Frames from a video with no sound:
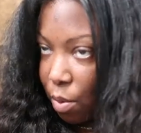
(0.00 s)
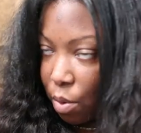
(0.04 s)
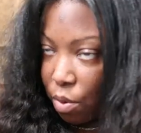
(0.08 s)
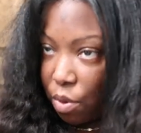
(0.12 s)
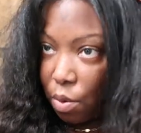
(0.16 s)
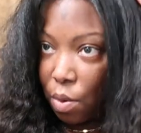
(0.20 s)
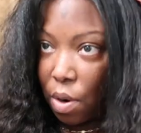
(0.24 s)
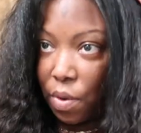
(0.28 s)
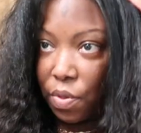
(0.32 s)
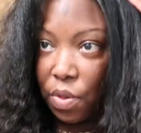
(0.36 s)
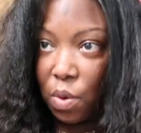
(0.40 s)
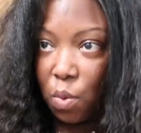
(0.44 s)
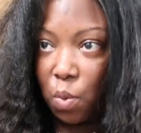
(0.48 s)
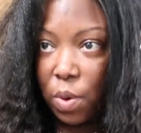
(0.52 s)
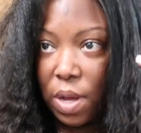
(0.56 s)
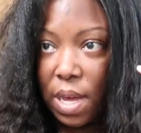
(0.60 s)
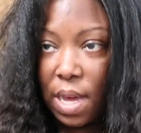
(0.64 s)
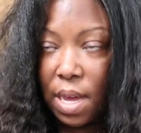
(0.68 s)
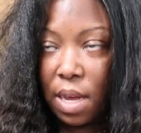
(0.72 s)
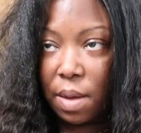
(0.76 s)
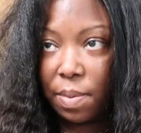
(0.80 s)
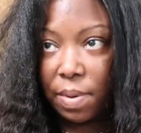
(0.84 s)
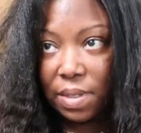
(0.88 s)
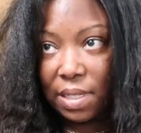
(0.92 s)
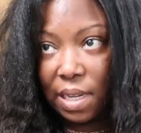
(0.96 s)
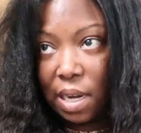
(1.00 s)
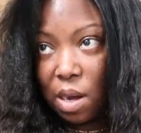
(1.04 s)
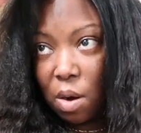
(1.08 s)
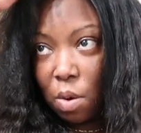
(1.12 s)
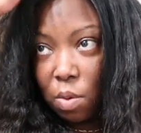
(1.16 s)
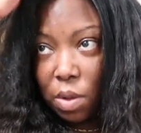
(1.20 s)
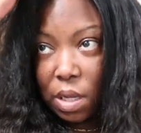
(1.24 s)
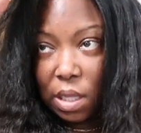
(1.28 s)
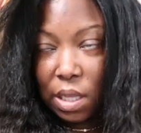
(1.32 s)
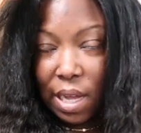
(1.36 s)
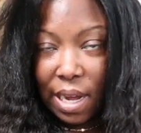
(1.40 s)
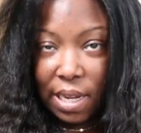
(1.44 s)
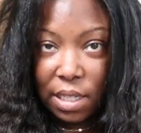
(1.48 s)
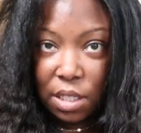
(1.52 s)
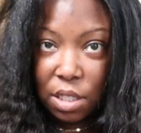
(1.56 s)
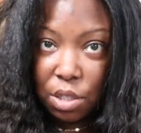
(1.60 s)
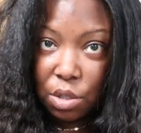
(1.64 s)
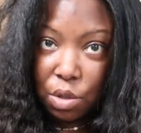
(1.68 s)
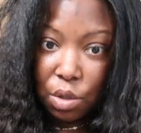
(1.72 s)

or throughout the week because I only like